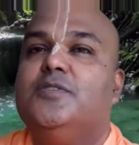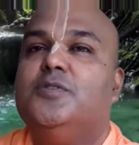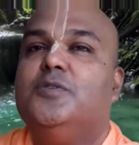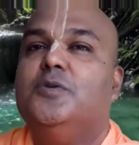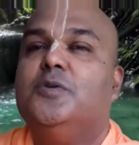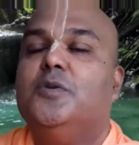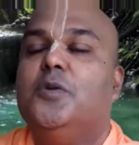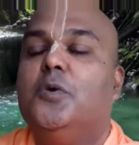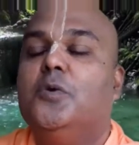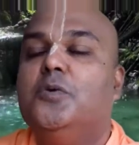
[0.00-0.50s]

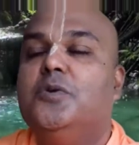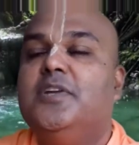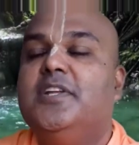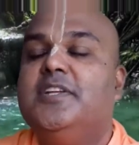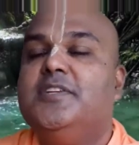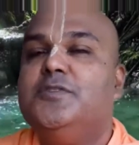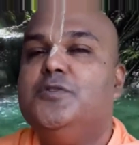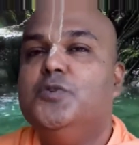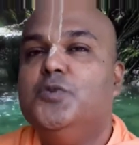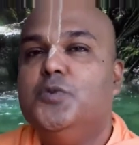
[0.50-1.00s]
you'll
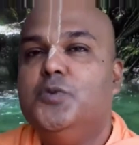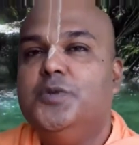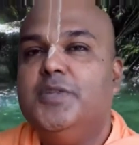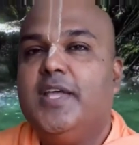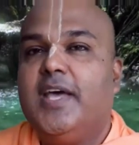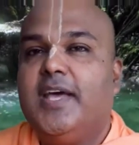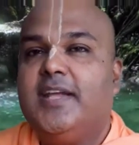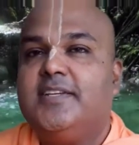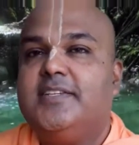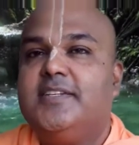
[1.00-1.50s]
only do
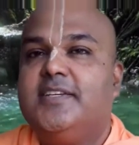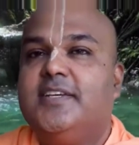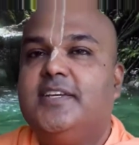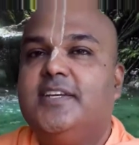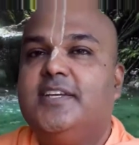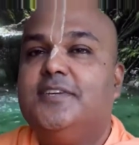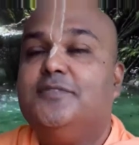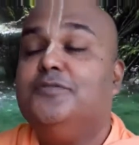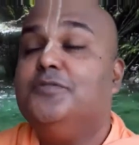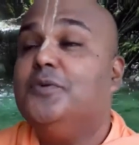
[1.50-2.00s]
that
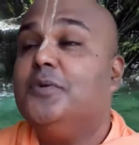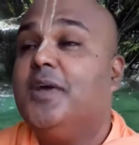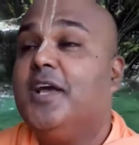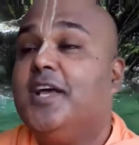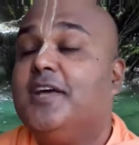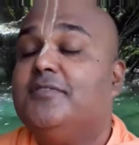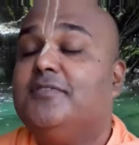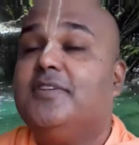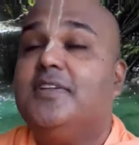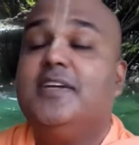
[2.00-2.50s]
if you
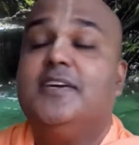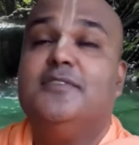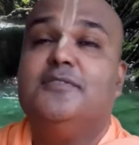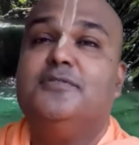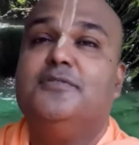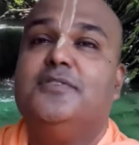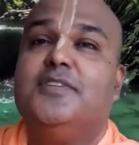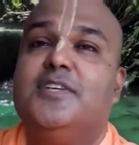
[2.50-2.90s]
have love.